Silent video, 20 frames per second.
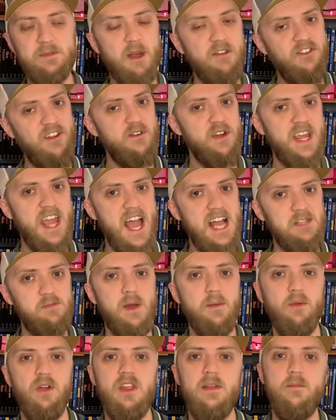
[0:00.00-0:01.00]
my favorite cast
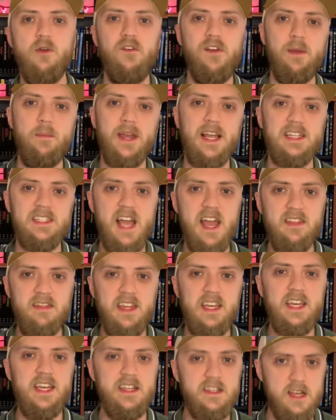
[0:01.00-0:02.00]
member in the movie because I
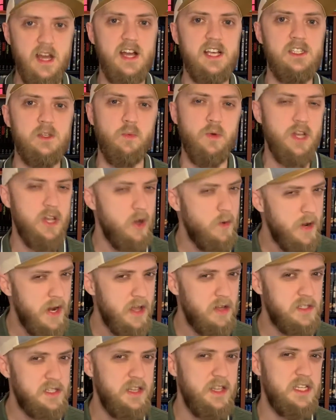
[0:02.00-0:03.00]
think he does what no one
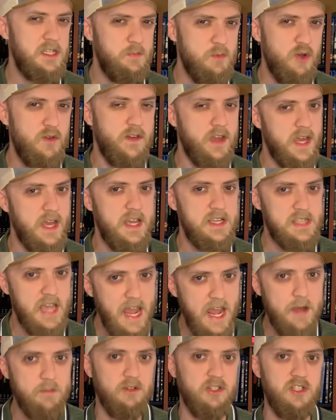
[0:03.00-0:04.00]
else in this movie is
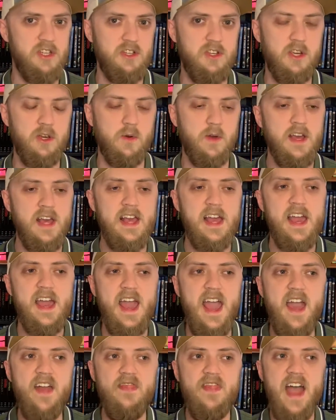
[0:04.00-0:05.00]
able to do,
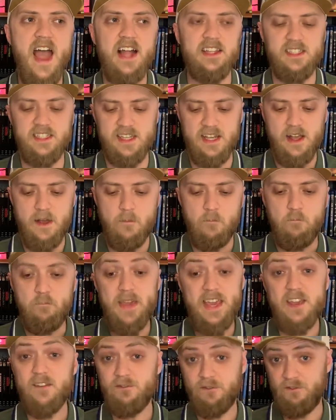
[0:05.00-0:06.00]
and that's
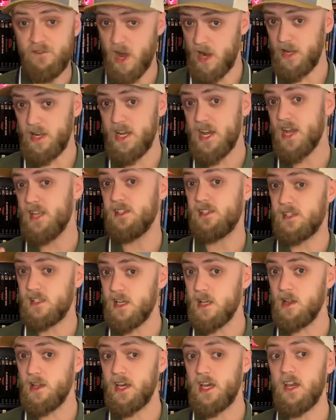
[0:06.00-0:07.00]
be funny and
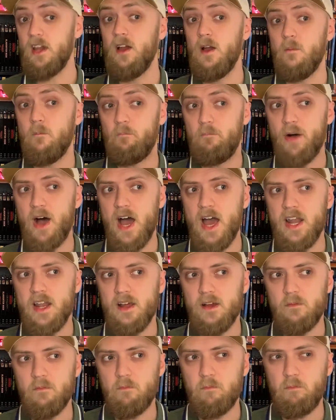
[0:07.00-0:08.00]
silly,
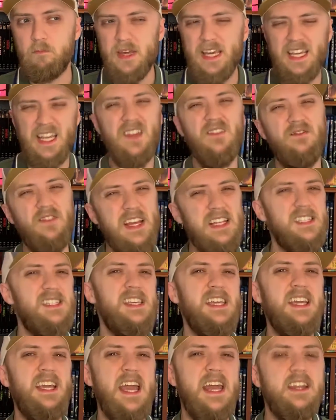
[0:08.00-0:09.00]
but be
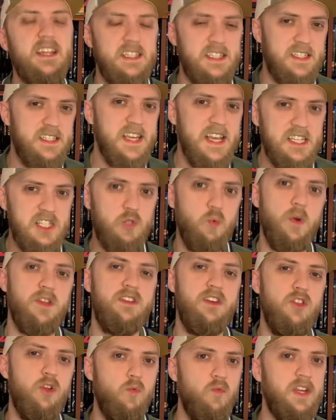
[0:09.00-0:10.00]
convincing and exist
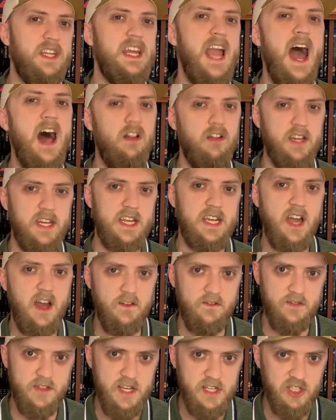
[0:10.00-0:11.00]
within the reality
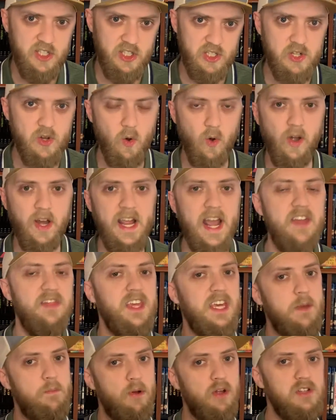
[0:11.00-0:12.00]
of this story. I
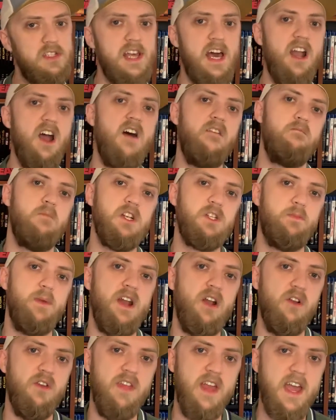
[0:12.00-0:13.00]
think he pulls that off much
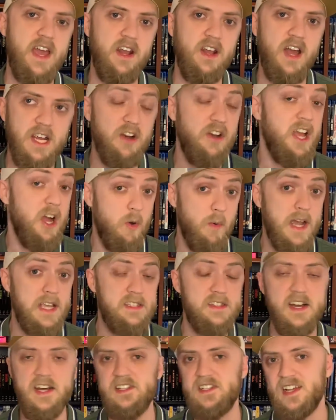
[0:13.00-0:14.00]
better than Cary
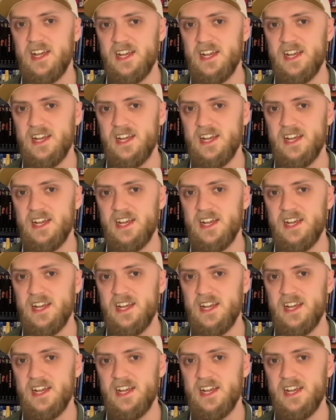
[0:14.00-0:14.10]
Elwes does.